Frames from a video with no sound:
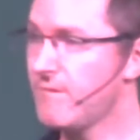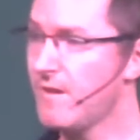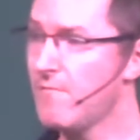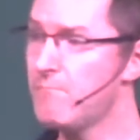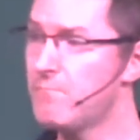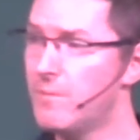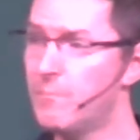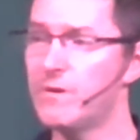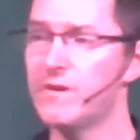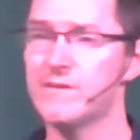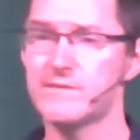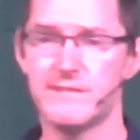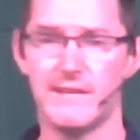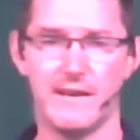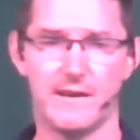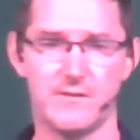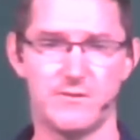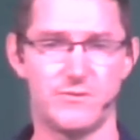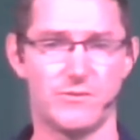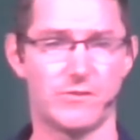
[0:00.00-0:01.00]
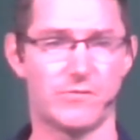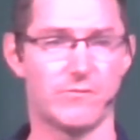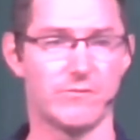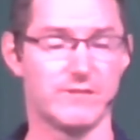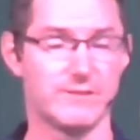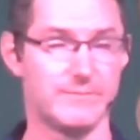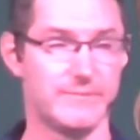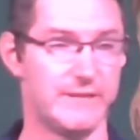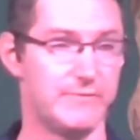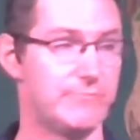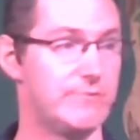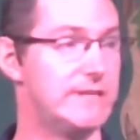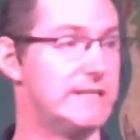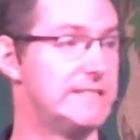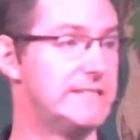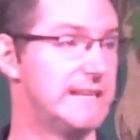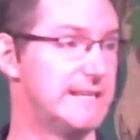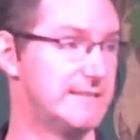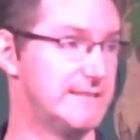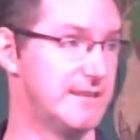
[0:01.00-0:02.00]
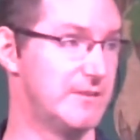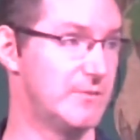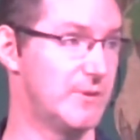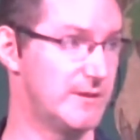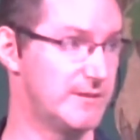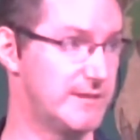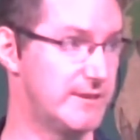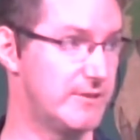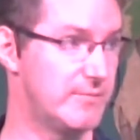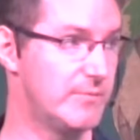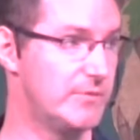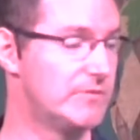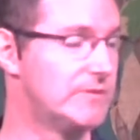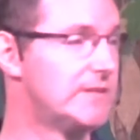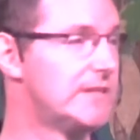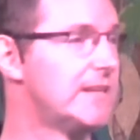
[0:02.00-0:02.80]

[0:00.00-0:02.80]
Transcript: But because they had sugar on them, they really tasted quite terrible.